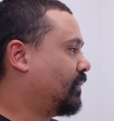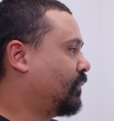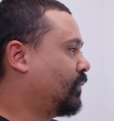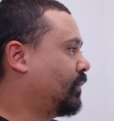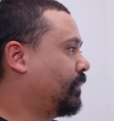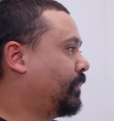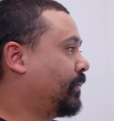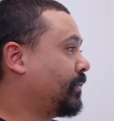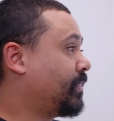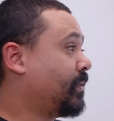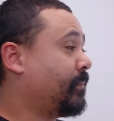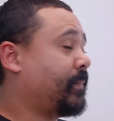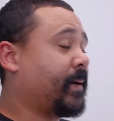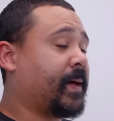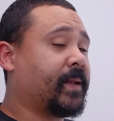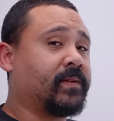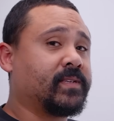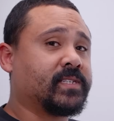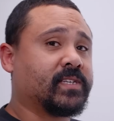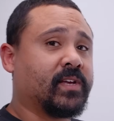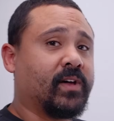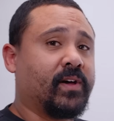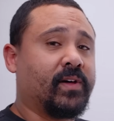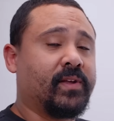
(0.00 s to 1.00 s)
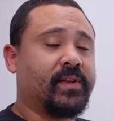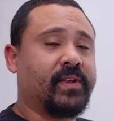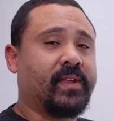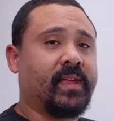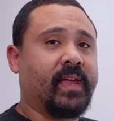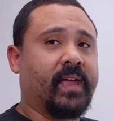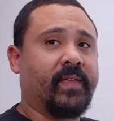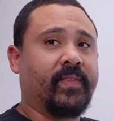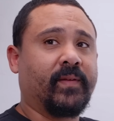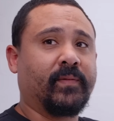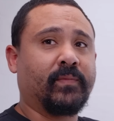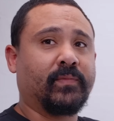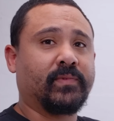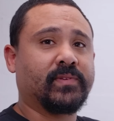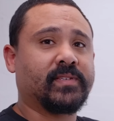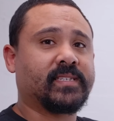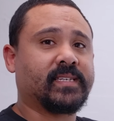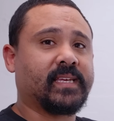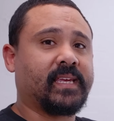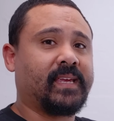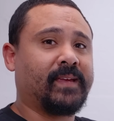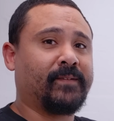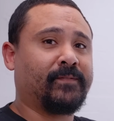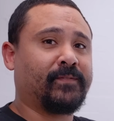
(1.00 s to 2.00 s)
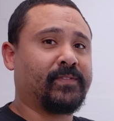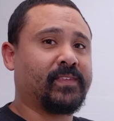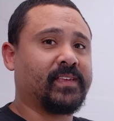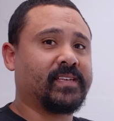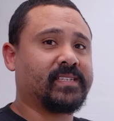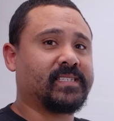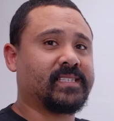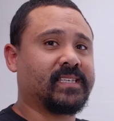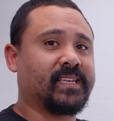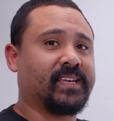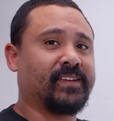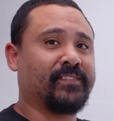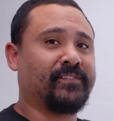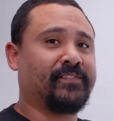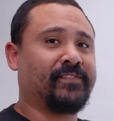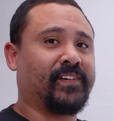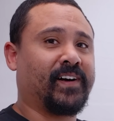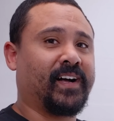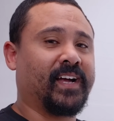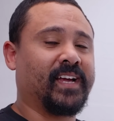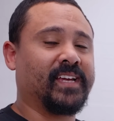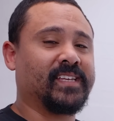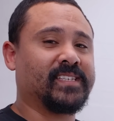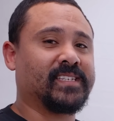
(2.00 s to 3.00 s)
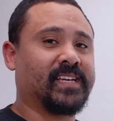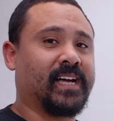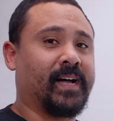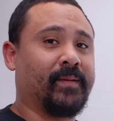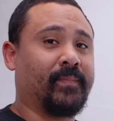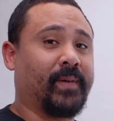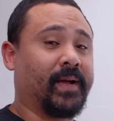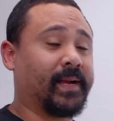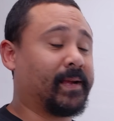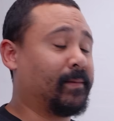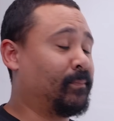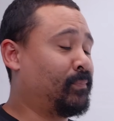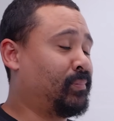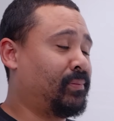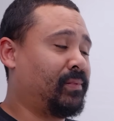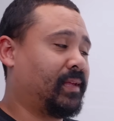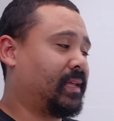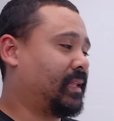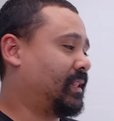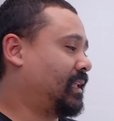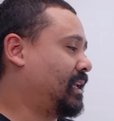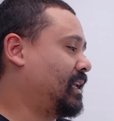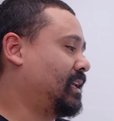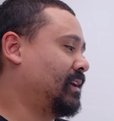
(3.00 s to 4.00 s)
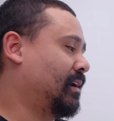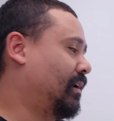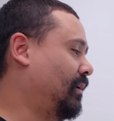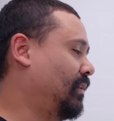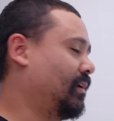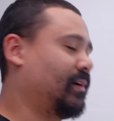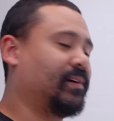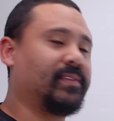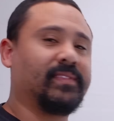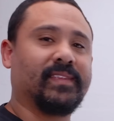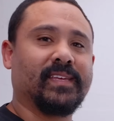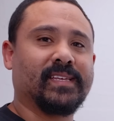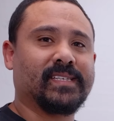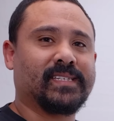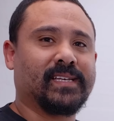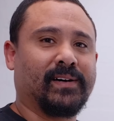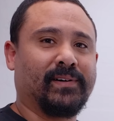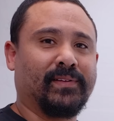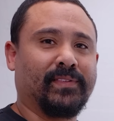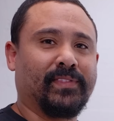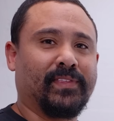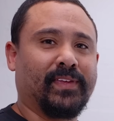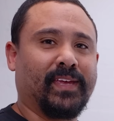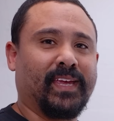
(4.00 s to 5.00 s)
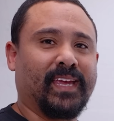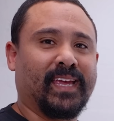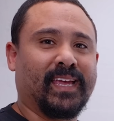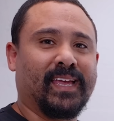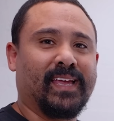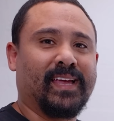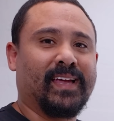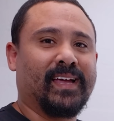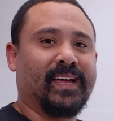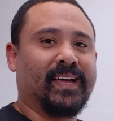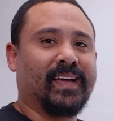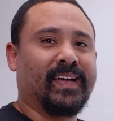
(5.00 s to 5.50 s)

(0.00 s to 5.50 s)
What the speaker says: We'll put the panels on and then we'll see if this thing fires up. I completely YOLO'd this whole thing.